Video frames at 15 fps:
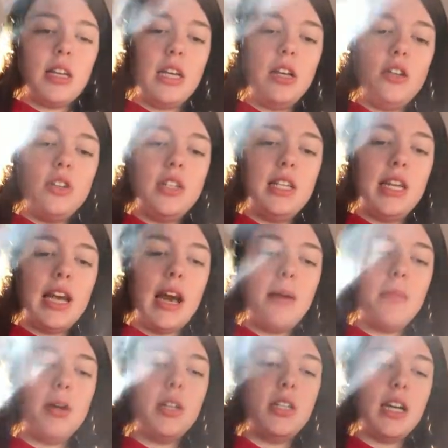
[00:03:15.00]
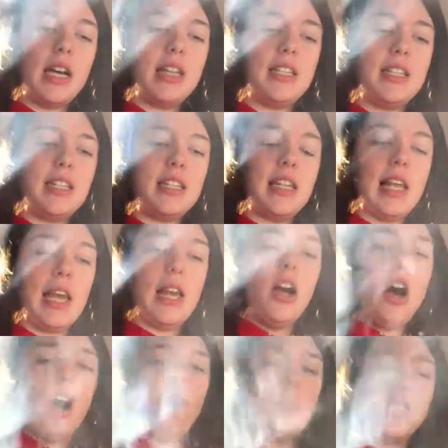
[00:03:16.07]
Can you see how much that is sizzling?
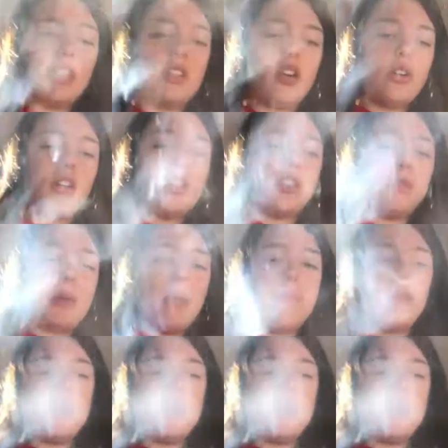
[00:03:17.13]
Oh, it's so going to spit and